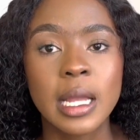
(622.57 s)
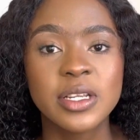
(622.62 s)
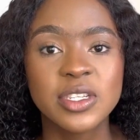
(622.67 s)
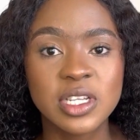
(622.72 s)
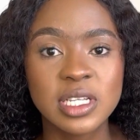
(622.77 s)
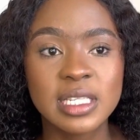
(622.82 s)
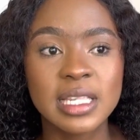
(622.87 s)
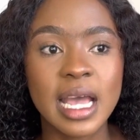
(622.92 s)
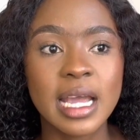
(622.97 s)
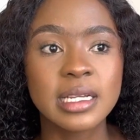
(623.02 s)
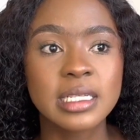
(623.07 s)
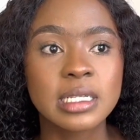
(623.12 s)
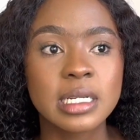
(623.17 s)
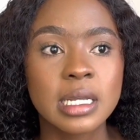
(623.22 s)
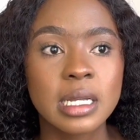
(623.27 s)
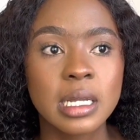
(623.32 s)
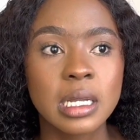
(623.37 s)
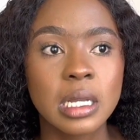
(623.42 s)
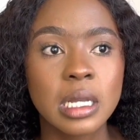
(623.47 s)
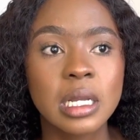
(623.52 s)
Just that
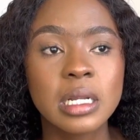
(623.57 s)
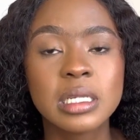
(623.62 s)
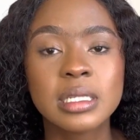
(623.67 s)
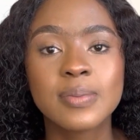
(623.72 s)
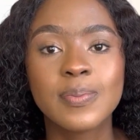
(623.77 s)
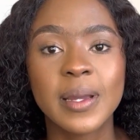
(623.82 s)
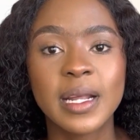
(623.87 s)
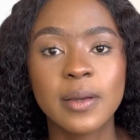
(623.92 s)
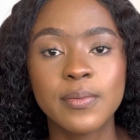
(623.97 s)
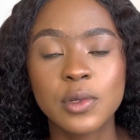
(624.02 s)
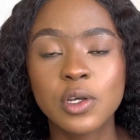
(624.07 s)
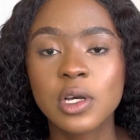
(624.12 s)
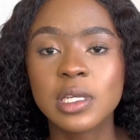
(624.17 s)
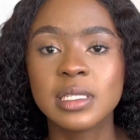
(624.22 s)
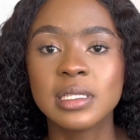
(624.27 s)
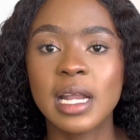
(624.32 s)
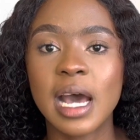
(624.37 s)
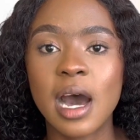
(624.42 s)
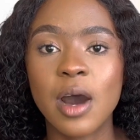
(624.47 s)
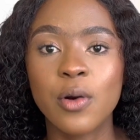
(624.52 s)
it is better because
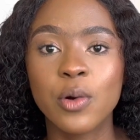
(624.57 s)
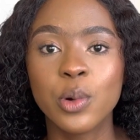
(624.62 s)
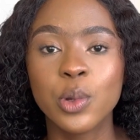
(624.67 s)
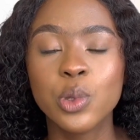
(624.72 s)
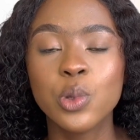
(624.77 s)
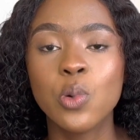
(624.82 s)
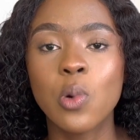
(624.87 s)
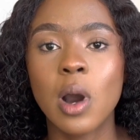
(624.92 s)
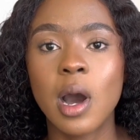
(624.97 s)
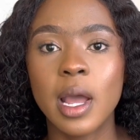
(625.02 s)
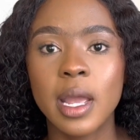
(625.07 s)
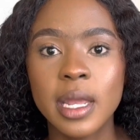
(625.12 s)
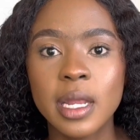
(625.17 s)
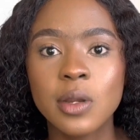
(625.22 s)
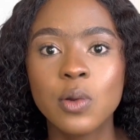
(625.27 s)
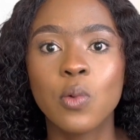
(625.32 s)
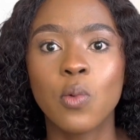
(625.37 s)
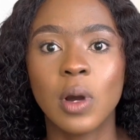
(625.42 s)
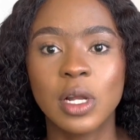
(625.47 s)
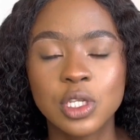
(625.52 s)
now you are
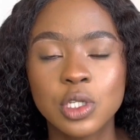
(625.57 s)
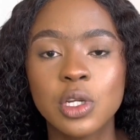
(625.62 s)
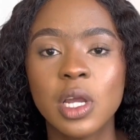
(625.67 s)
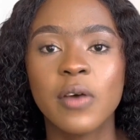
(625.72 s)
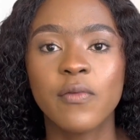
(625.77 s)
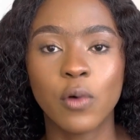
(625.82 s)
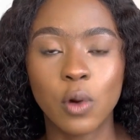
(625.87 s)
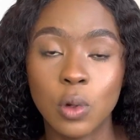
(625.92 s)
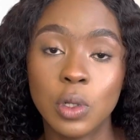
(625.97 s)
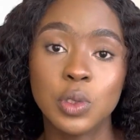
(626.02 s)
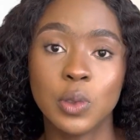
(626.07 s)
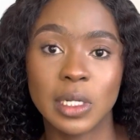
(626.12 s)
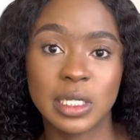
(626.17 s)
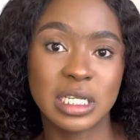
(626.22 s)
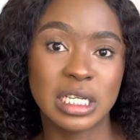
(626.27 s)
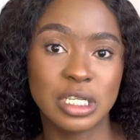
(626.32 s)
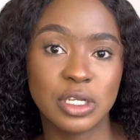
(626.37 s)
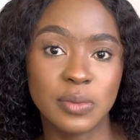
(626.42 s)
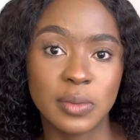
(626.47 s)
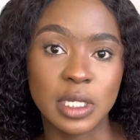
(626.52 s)
in what you have always
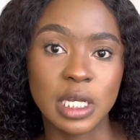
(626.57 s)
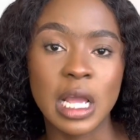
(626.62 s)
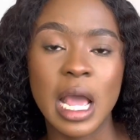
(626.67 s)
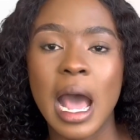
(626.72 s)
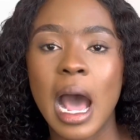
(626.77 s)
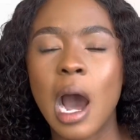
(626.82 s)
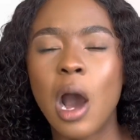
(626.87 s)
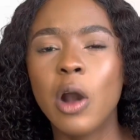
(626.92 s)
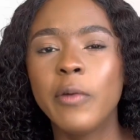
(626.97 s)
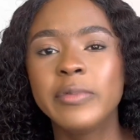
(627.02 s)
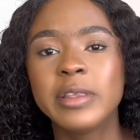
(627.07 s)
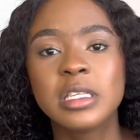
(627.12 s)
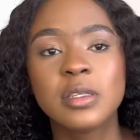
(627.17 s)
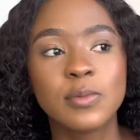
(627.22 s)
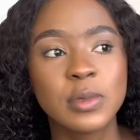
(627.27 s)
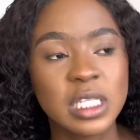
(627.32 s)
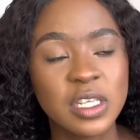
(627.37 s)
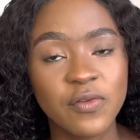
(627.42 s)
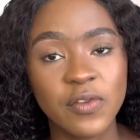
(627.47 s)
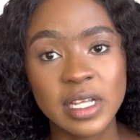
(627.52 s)
wanted to be. I hope this
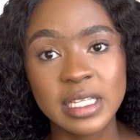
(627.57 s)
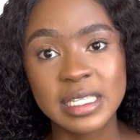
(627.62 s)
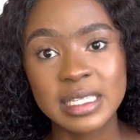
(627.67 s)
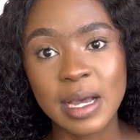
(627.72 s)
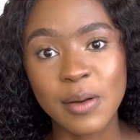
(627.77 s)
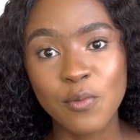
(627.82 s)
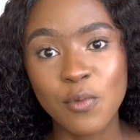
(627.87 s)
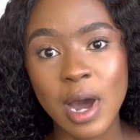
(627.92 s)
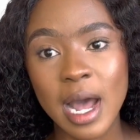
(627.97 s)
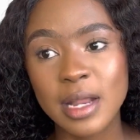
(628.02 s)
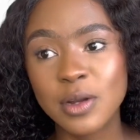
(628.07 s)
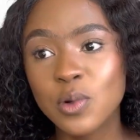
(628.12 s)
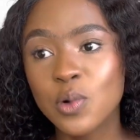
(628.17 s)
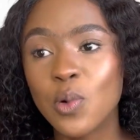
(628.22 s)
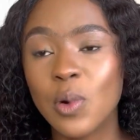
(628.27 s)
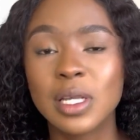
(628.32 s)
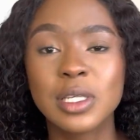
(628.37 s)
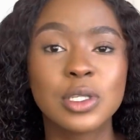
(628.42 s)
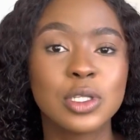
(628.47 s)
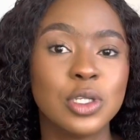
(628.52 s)
motivates someone who
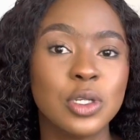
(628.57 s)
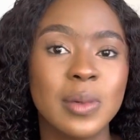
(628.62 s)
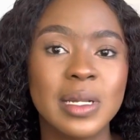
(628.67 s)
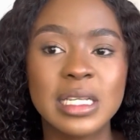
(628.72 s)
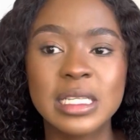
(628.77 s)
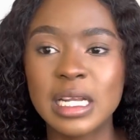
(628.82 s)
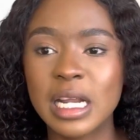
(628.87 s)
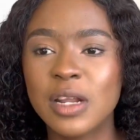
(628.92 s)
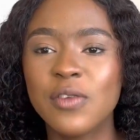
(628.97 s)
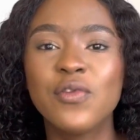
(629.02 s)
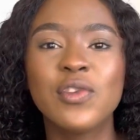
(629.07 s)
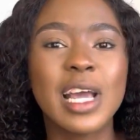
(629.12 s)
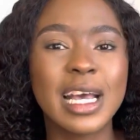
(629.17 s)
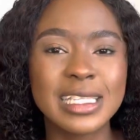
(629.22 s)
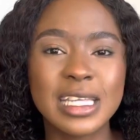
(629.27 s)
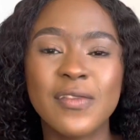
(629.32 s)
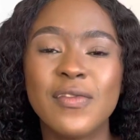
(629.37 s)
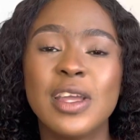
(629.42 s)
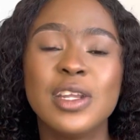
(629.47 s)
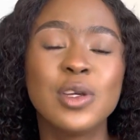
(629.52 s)
wants to do medicine. And if you
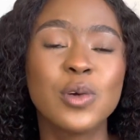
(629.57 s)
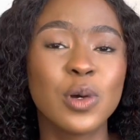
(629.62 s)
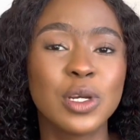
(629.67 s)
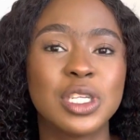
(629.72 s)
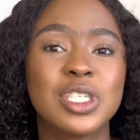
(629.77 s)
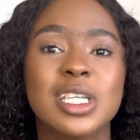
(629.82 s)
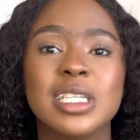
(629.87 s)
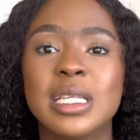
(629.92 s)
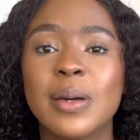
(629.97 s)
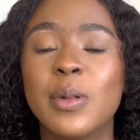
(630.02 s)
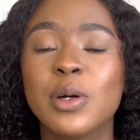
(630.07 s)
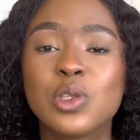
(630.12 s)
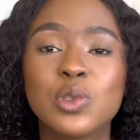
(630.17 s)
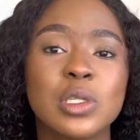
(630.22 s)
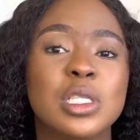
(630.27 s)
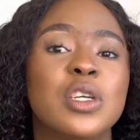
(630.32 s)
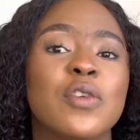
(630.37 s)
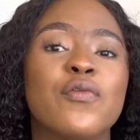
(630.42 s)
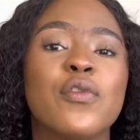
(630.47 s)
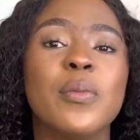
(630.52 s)
guys have any questions about
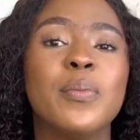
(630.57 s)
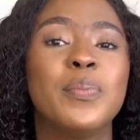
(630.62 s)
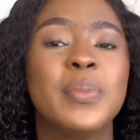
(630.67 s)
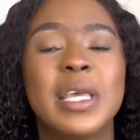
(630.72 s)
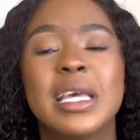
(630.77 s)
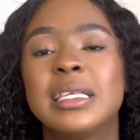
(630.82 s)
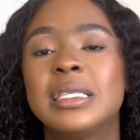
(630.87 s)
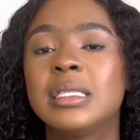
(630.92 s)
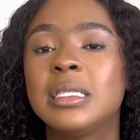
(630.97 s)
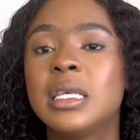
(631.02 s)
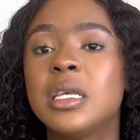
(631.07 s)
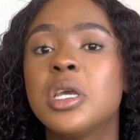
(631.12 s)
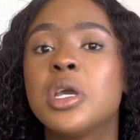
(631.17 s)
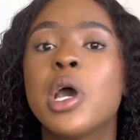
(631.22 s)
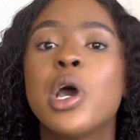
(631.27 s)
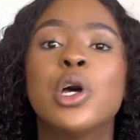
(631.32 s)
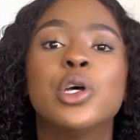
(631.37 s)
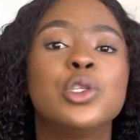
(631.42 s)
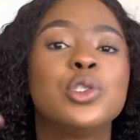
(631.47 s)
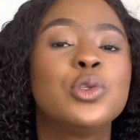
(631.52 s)
switching from BSC
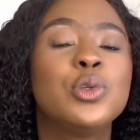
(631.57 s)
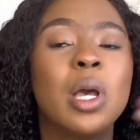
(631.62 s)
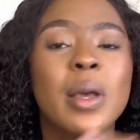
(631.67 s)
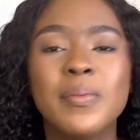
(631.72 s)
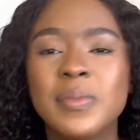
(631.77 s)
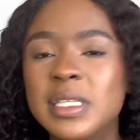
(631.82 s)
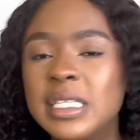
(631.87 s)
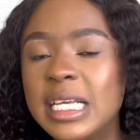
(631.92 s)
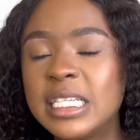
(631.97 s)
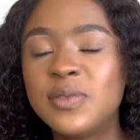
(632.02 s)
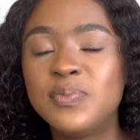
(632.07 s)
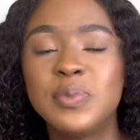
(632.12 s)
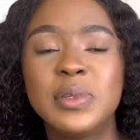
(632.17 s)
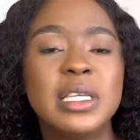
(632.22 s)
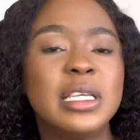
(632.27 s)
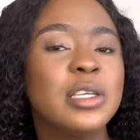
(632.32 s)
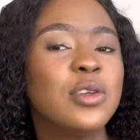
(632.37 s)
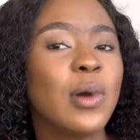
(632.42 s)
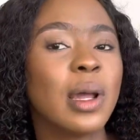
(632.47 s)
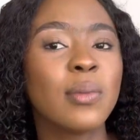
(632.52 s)
to
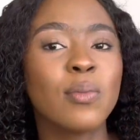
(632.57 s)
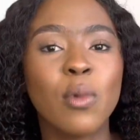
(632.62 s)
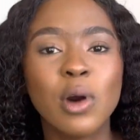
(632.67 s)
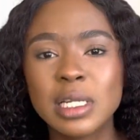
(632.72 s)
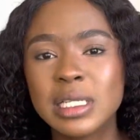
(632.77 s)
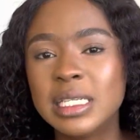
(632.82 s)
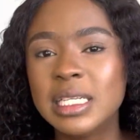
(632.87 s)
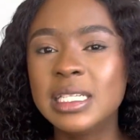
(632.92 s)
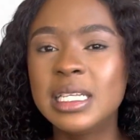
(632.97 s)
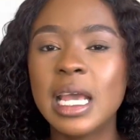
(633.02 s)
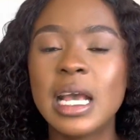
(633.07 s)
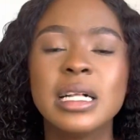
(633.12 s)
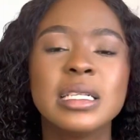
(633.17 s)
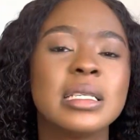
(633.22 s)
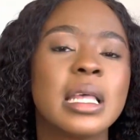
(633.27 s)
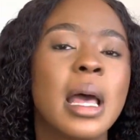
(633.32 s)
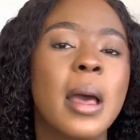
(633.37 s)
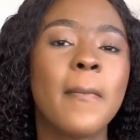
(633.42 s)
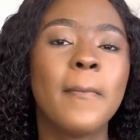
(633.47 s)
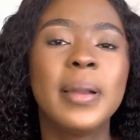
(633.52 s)
MBCHB, you want more
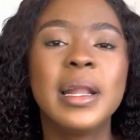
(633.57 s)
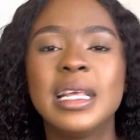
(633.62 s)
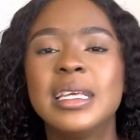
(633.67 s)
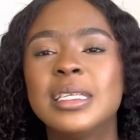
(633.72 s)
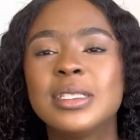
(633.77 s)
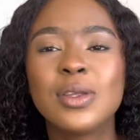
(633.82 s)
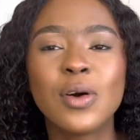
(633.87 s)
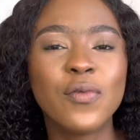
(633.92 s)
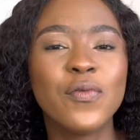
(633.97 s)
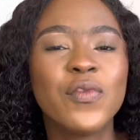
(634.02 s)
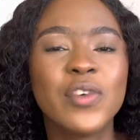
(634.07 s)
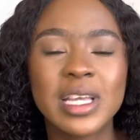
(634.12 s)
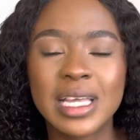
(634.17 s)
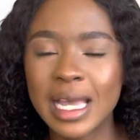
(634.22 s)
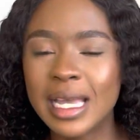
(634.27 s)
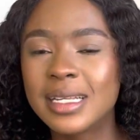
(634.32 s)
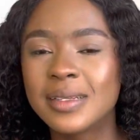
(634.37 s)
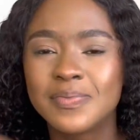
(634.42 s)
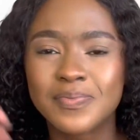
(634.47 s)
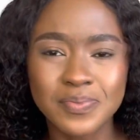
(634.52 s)
details, please don't
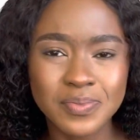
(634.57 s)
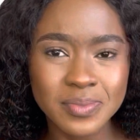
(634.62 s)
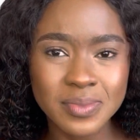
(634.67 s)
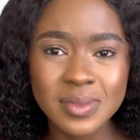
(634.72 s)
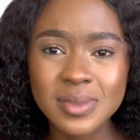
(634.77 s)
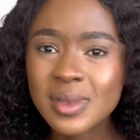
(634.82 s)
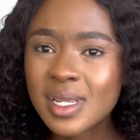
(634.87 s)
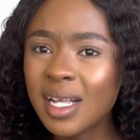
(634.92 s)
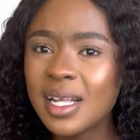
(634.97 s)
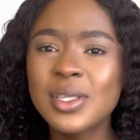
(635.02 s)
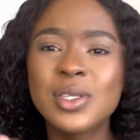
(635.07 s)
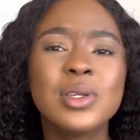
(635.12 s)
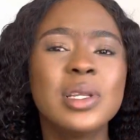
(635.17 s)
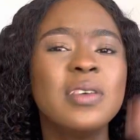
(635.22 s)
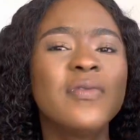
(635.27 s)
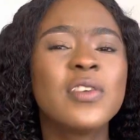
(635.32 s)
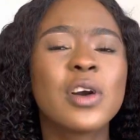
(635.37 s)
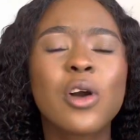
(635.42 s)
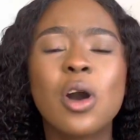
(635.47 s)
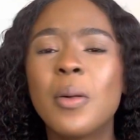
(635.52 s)
forget to
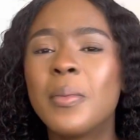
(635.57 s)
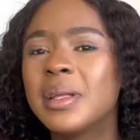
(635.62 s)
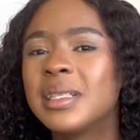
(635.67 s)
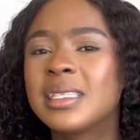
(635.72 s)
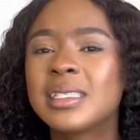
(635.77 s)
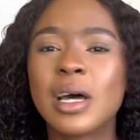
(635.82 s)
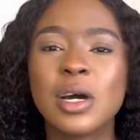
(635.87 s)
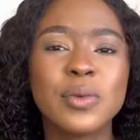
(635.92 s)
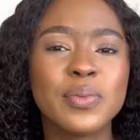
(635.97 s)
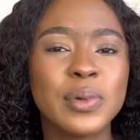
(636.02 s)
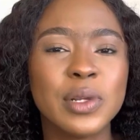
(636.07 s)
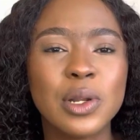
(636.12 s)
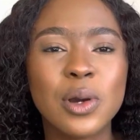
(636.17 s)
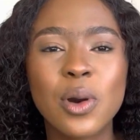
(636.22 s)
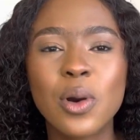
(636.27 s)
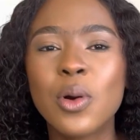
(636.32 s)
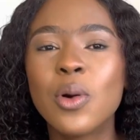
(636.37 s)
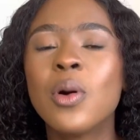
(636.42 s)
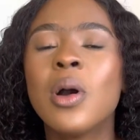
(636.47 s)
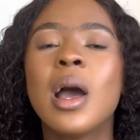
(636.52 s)
leave the comments down
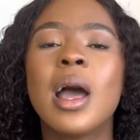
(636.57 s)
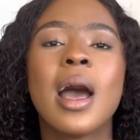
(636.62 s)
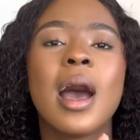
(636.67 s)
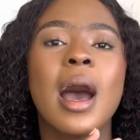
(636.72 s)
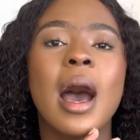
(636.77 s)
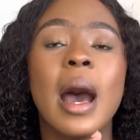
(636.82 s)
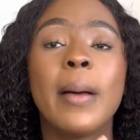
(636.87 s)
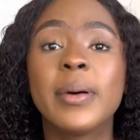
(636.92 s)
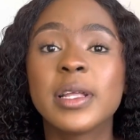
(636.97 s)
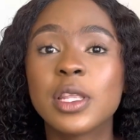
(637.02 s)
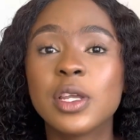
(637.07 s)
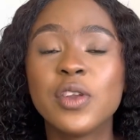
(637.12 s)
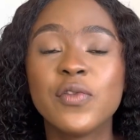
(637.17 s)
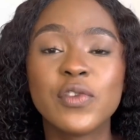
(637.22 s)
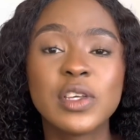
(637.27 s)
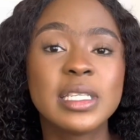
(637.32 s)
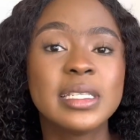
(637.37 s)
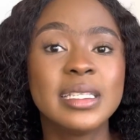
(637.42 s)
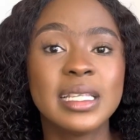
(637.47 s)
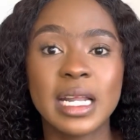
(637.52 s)
below about the
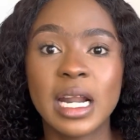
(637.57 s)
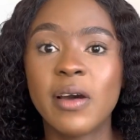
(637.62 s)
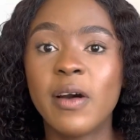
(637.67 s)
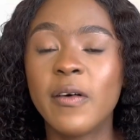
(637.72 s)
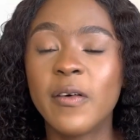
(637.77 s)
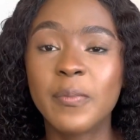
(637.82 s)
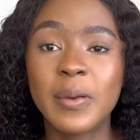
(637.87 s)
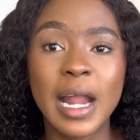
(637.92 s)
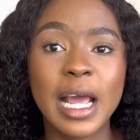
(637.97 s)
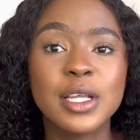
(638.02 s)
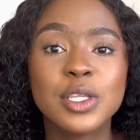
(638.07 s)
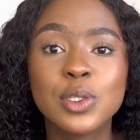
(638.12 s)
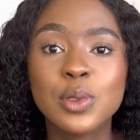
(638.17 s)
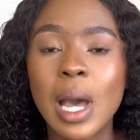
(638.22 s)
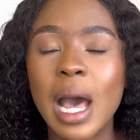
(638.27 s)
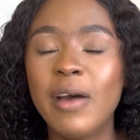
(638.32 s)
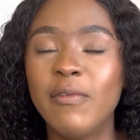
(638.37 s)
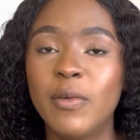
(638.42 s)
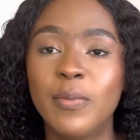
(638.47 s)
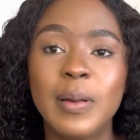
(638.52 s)
university that I applied
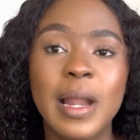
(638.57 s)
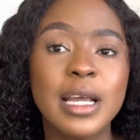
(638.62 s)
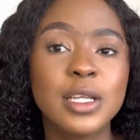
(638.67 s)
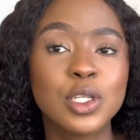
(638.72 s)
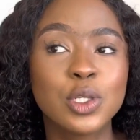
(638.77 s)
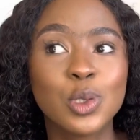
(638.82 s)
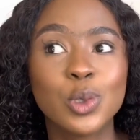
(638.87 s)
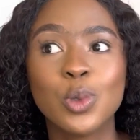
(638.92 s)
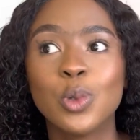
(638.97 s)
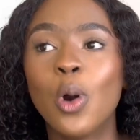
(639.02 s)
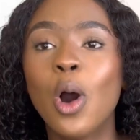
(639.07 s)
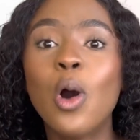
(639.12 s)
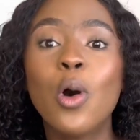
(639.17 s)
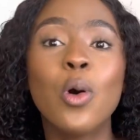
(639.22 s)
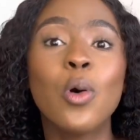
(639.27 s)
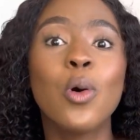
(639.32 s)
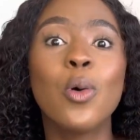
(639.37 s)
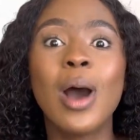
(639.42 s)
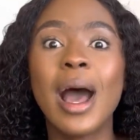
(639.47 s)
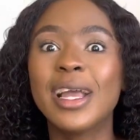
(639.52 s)
to. I've applied to,
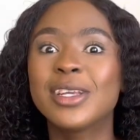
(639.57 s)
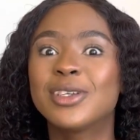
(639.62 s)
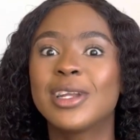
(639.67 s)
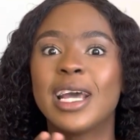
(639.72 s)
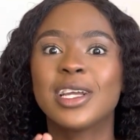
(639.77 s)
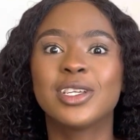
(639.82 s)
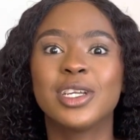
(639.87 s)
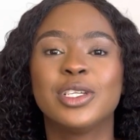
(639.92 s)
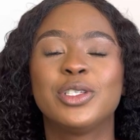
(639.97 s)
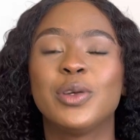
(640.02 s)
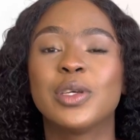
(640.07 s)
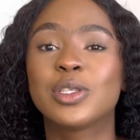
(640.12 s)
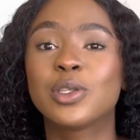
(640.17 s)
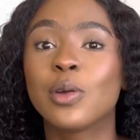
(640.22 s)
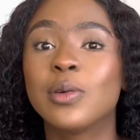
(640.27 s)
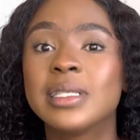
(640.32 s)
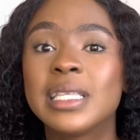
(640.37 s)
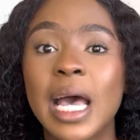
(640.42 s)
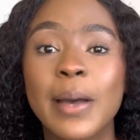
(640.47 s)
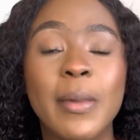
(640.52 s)
oh, I should actually do a
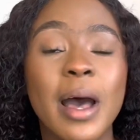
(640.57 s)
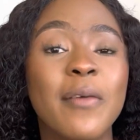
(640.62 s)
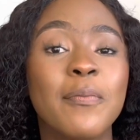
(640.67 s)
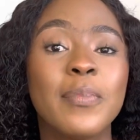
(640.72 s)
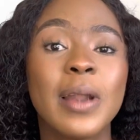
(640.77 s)
story time.